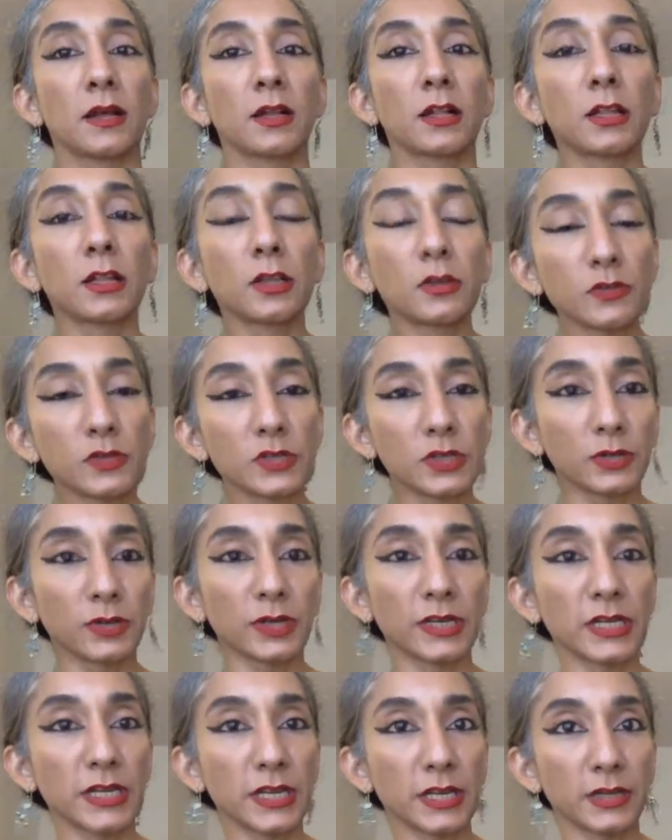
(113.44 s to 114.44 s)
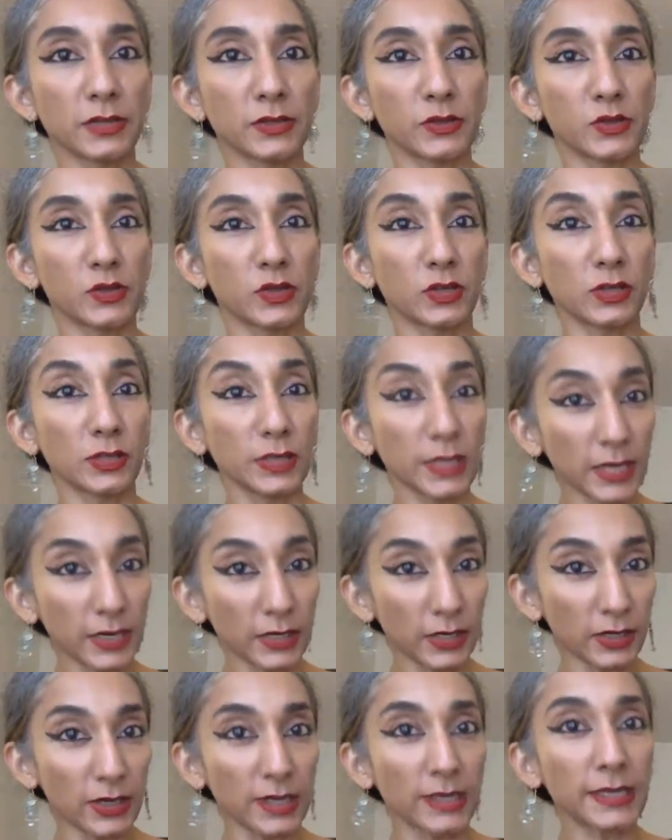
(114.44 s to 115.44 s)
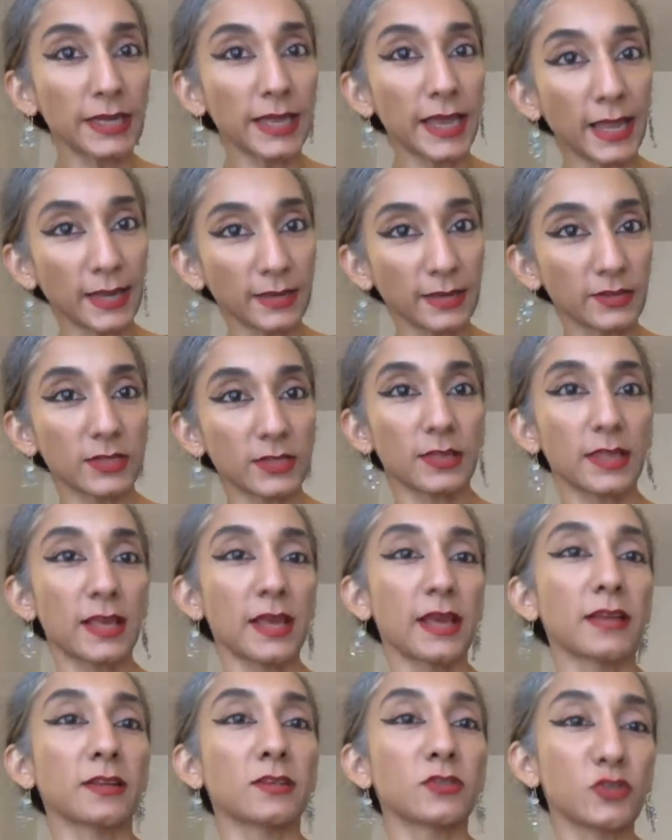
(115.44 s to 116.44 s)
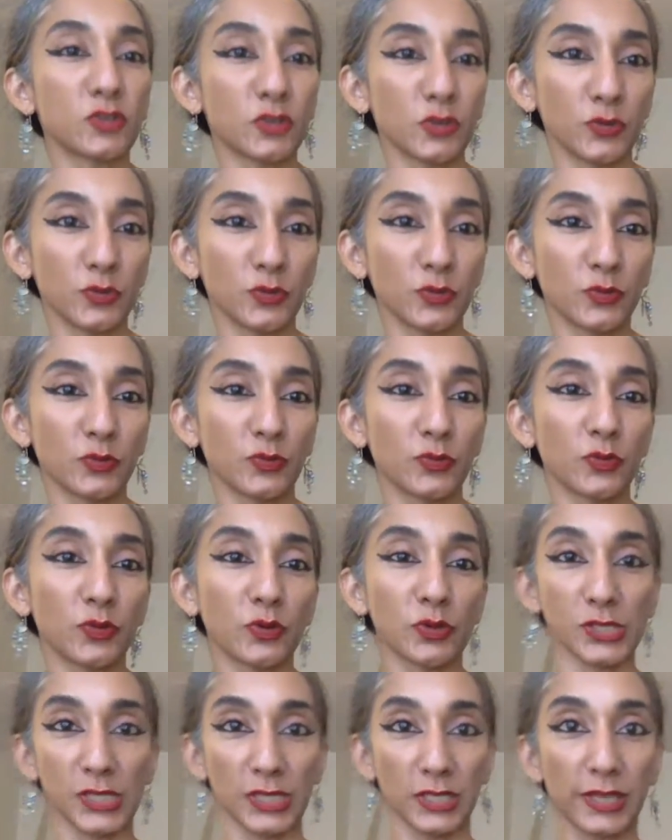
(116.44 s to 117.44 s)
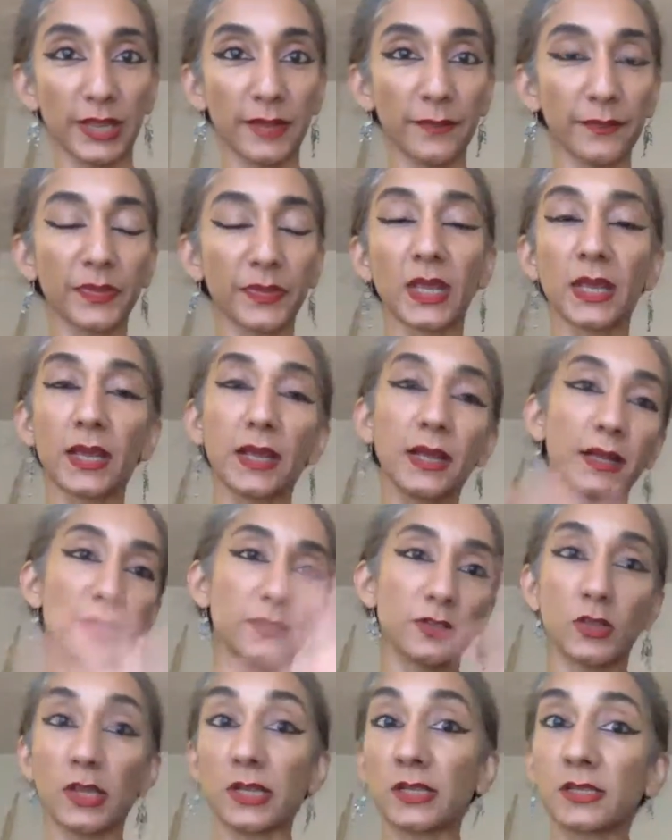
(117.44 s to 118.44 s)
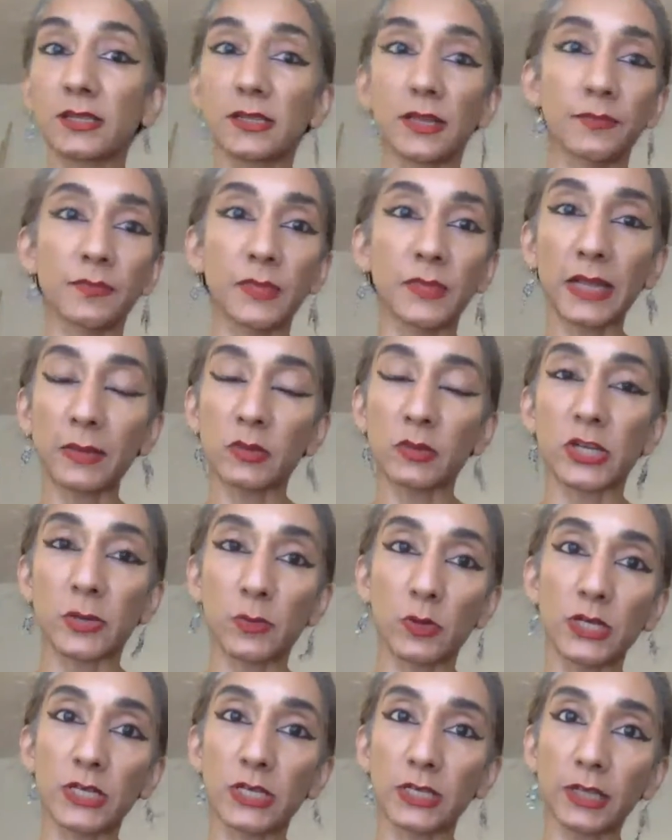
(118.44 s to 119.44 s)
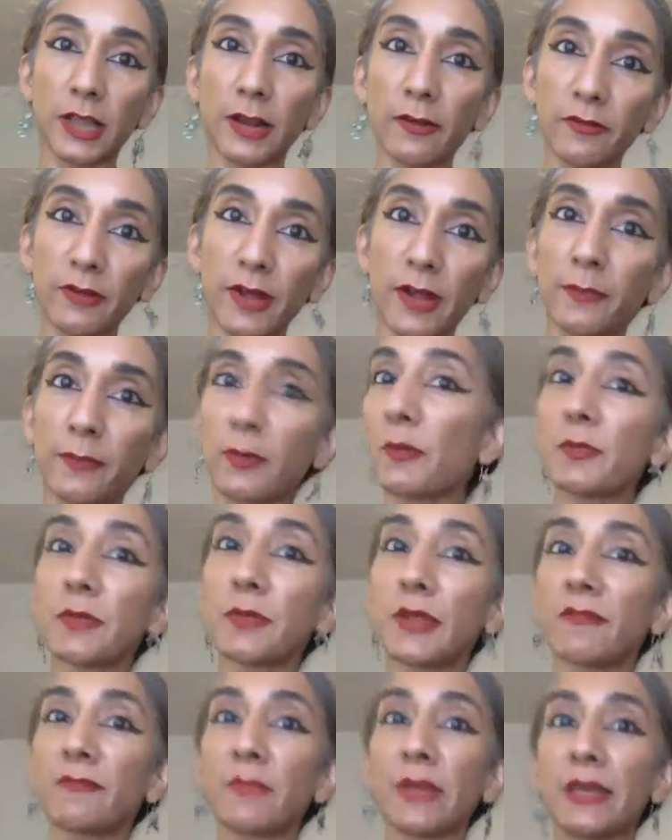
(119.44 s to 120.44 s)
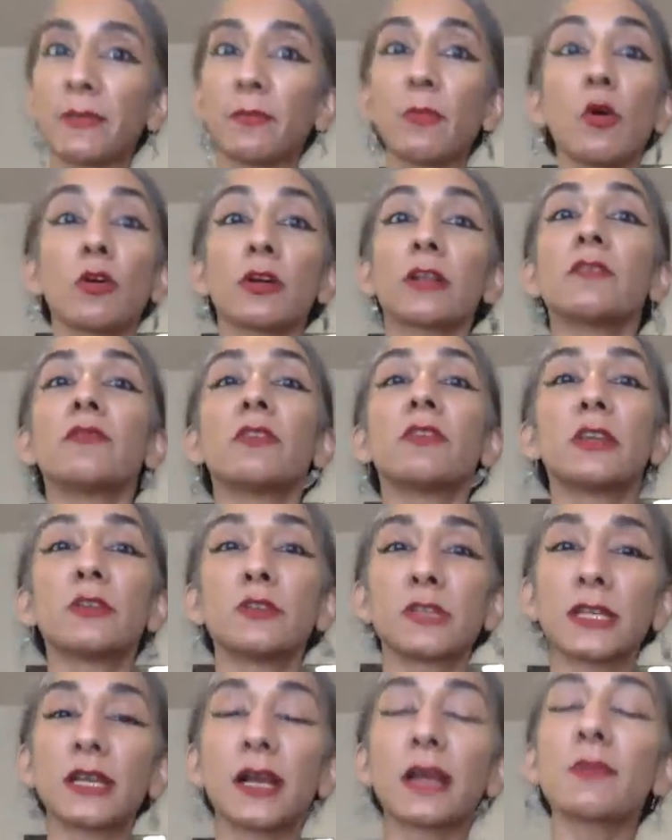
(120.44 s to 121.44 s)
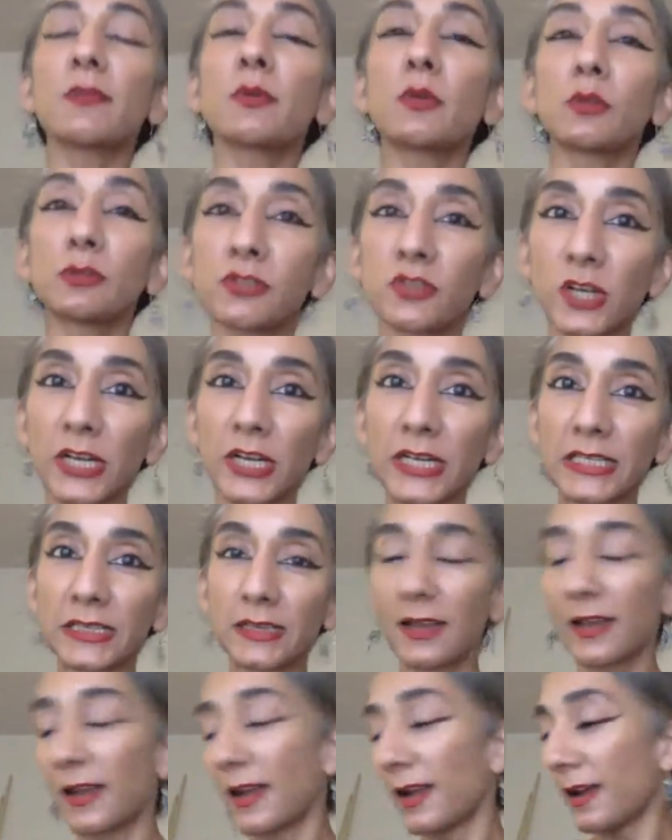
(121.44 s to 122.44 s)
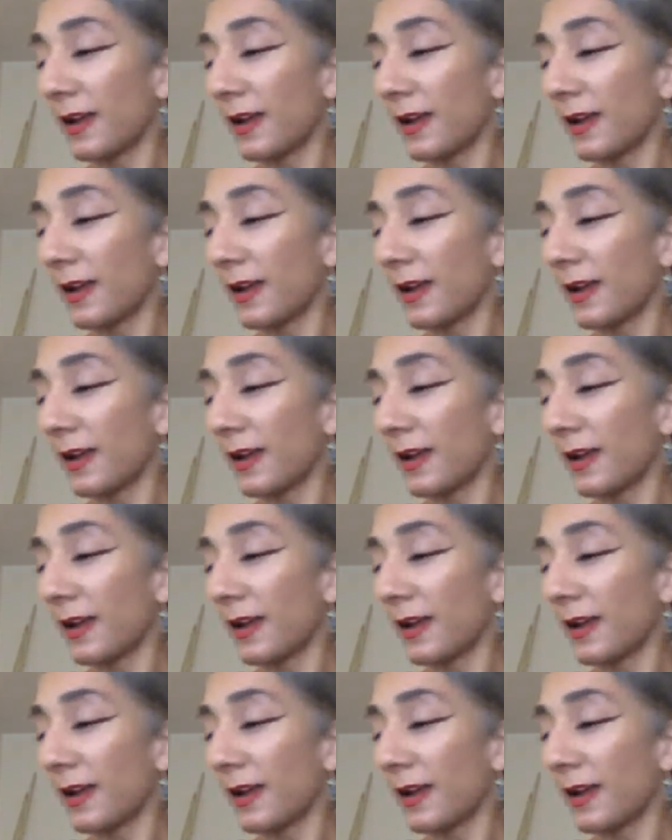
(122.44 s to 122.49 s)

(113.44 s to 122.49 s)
closer in years to Lear and Kent than to Cordelia. So that's something which I wanted to clarify. I probably have made it more confusing. I apologize